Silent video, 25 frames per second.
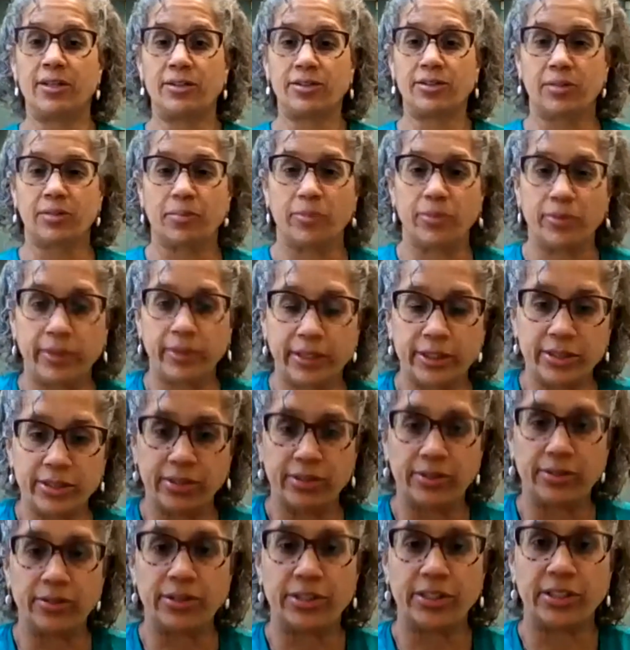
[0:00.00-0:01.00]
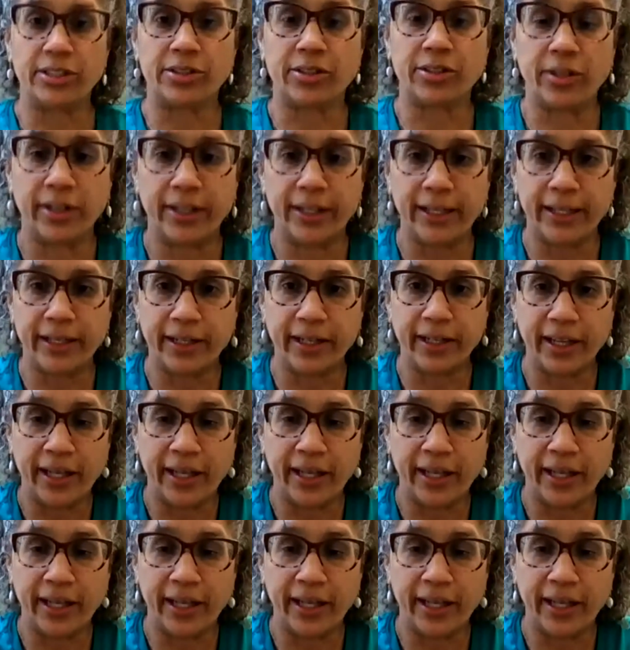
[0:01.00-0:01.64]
So I'm going to just go ahead